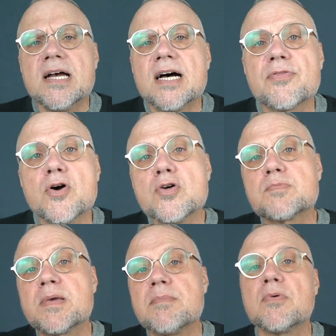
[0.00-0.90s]
those
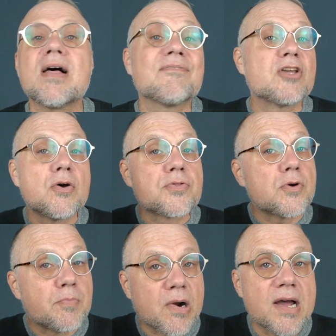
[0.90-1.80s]
people have to go through
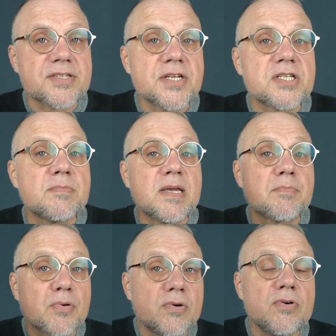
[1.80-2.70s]
a process to be
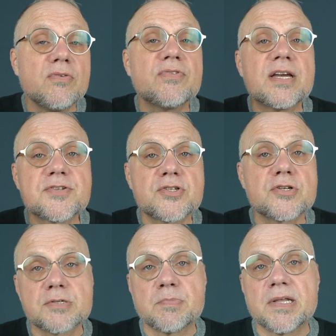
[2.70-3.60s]
approved as
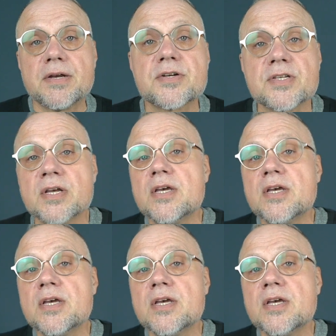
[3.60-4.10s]
church planters.